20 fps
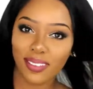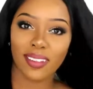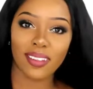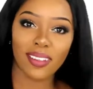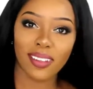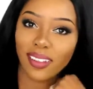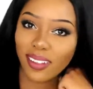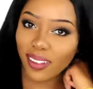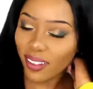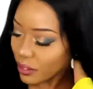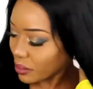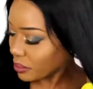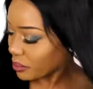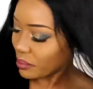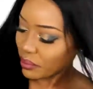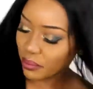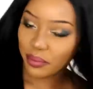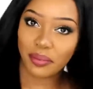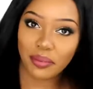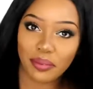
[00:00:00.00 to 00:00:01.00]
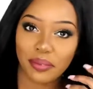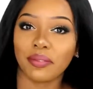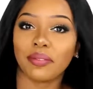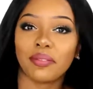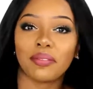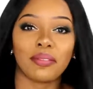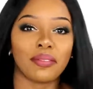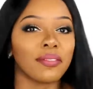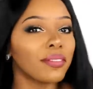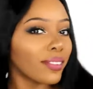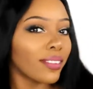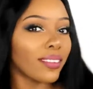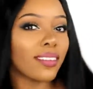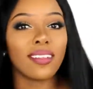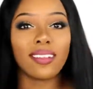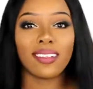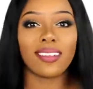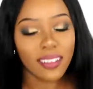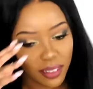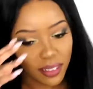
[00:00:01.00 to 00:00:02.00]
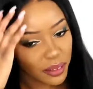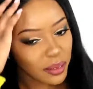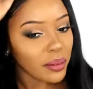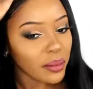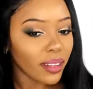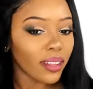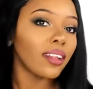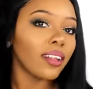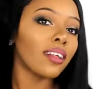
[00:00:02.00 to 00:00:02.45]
that up and it does it